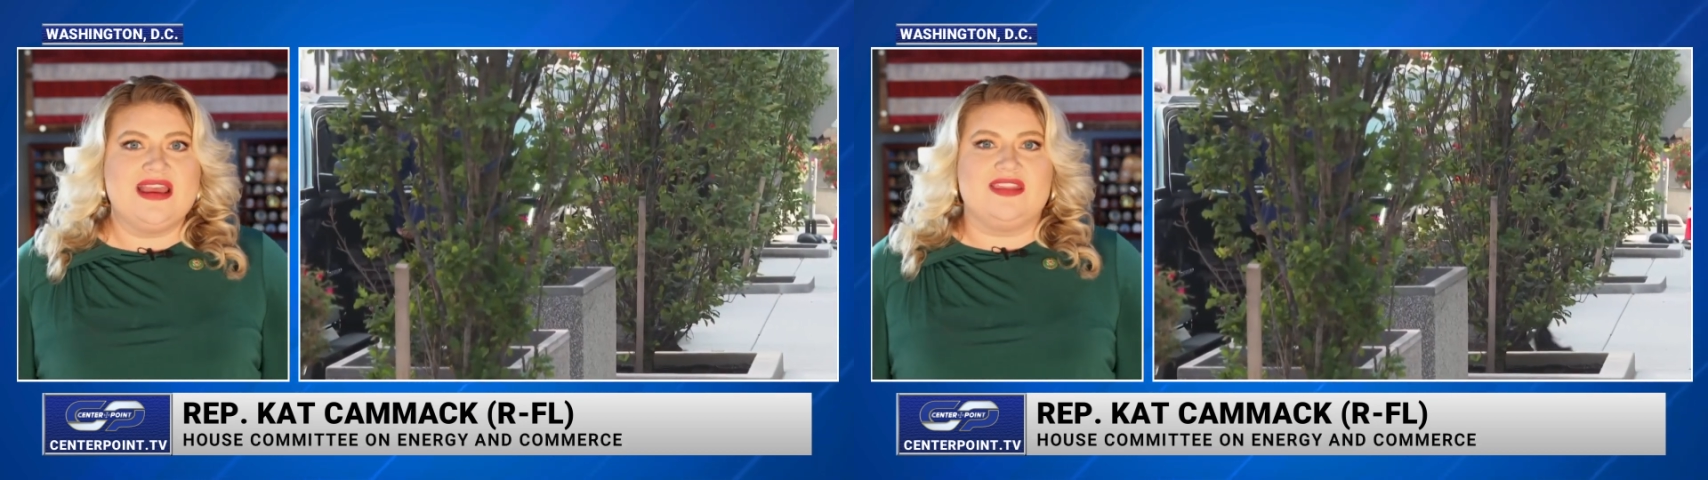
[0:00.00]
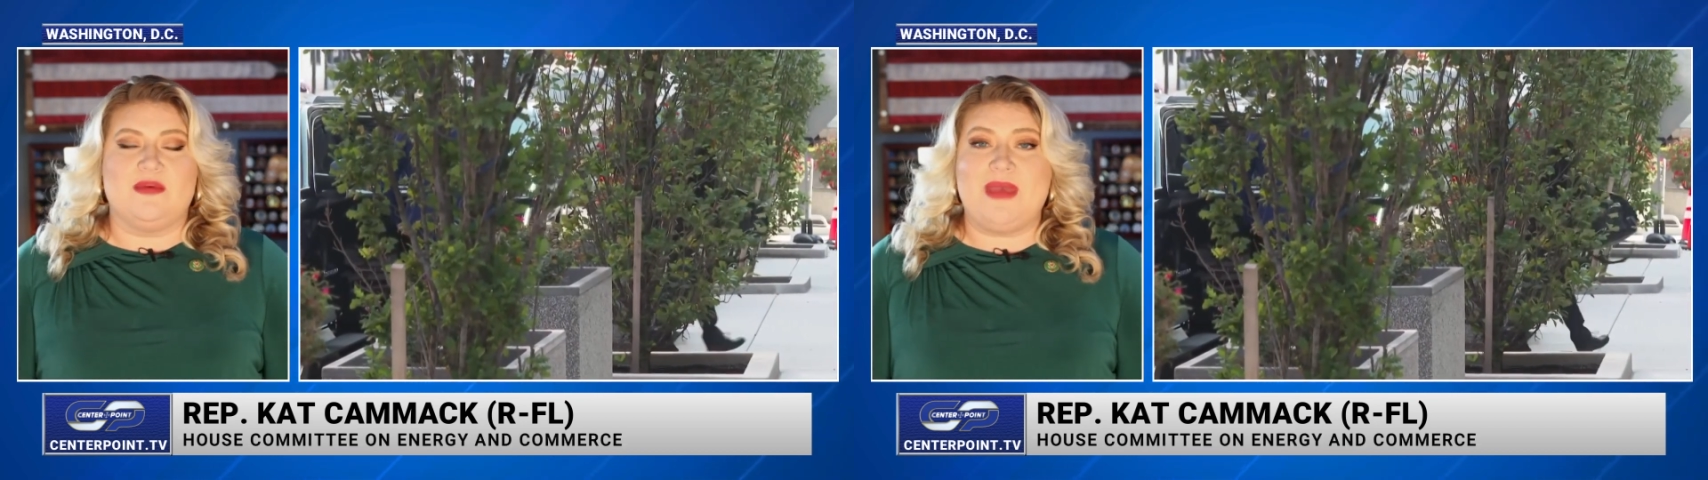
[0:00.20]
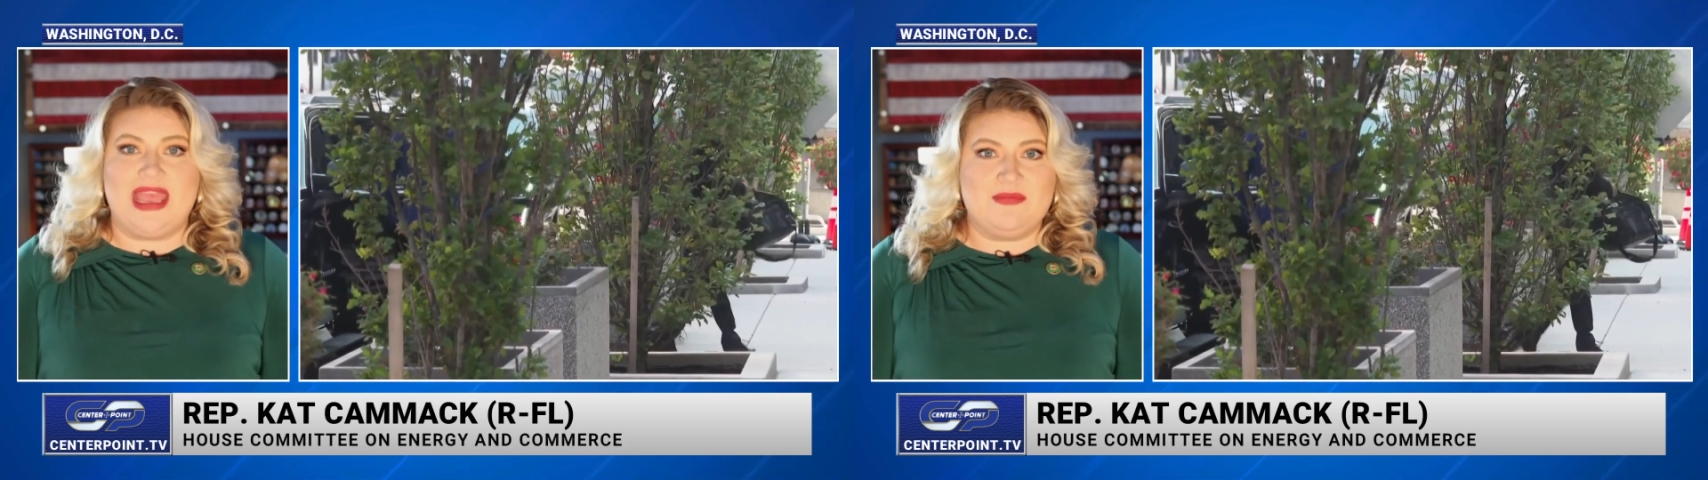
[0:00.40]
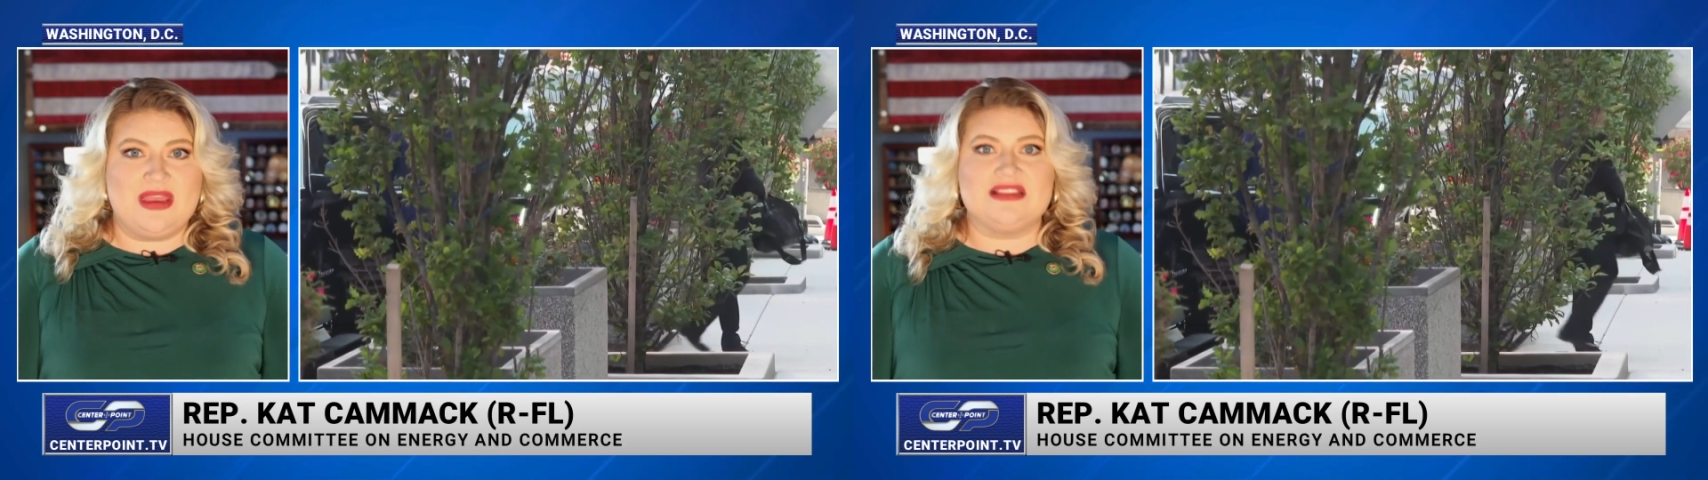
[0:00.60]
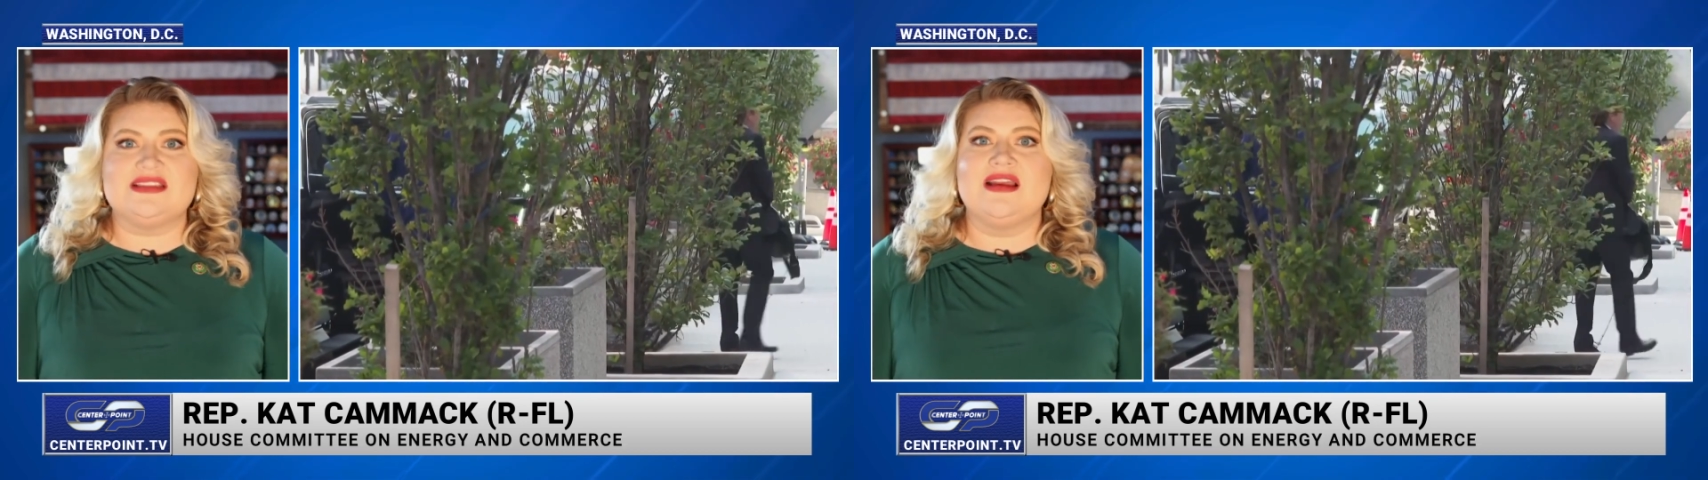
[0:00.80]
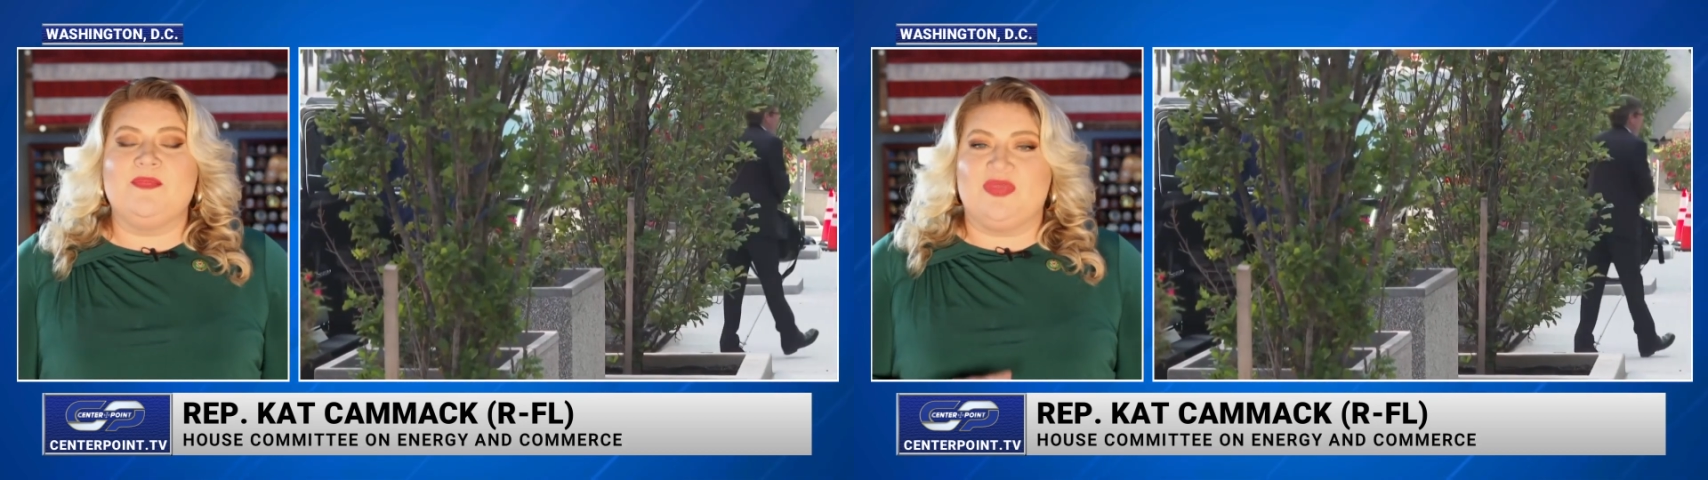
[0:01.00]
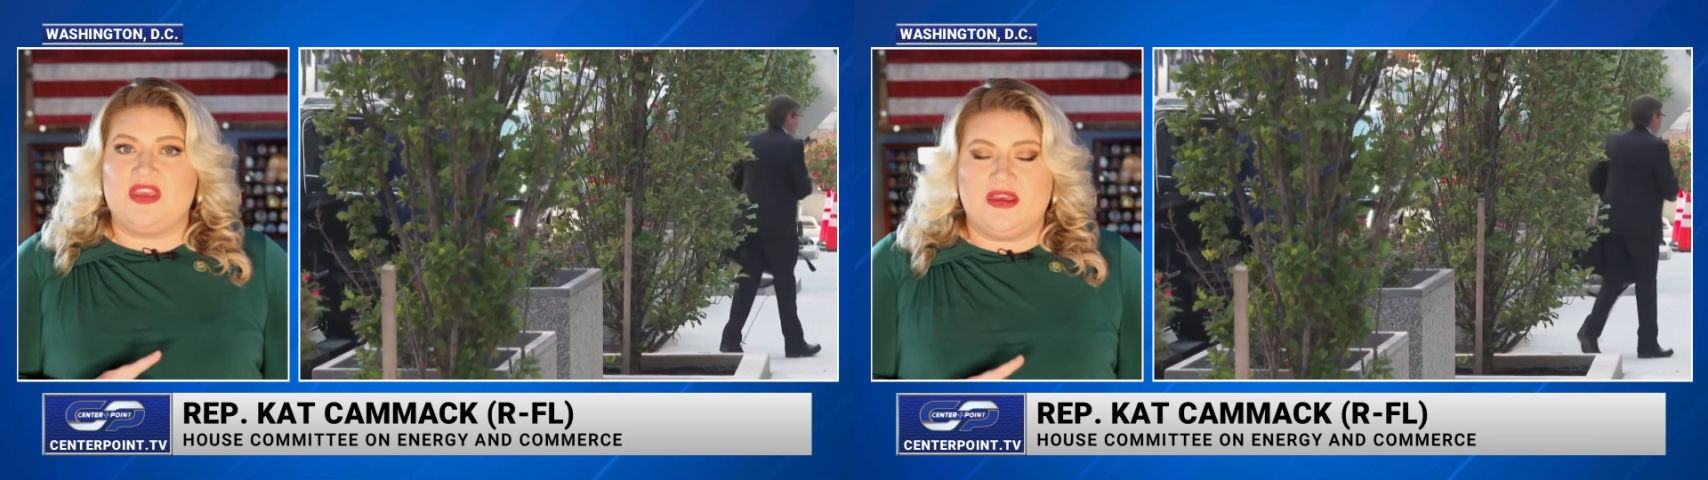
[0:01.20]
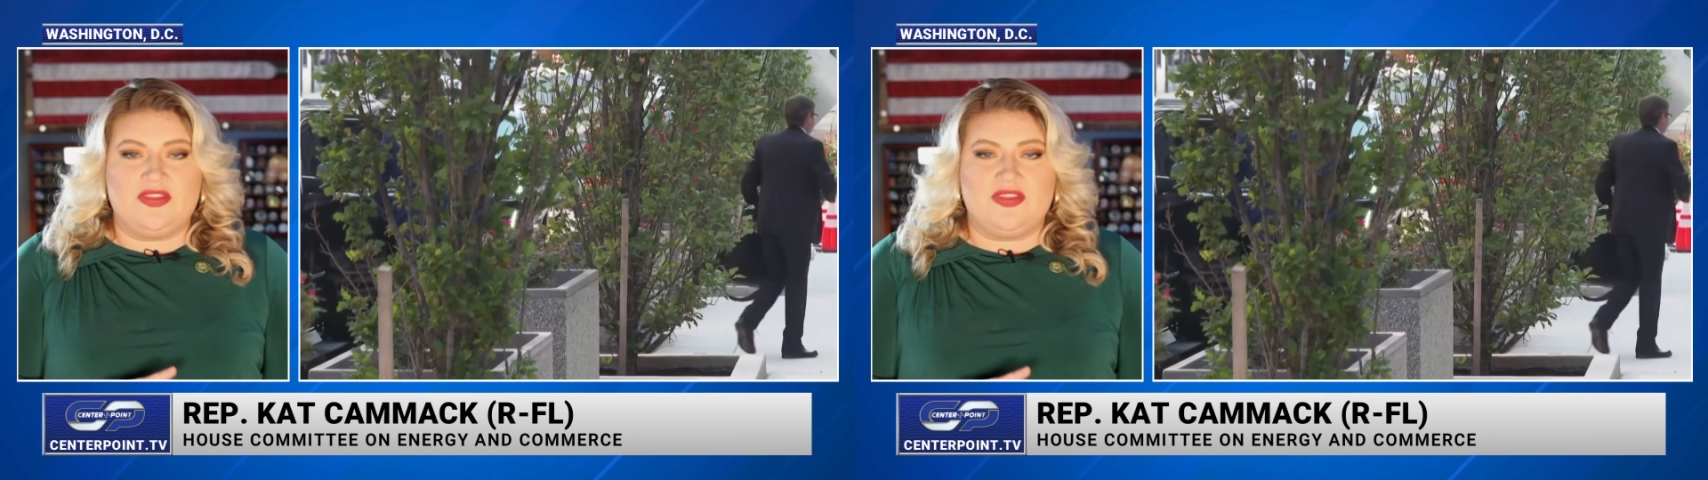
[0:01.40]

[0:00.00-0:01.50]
the payments, the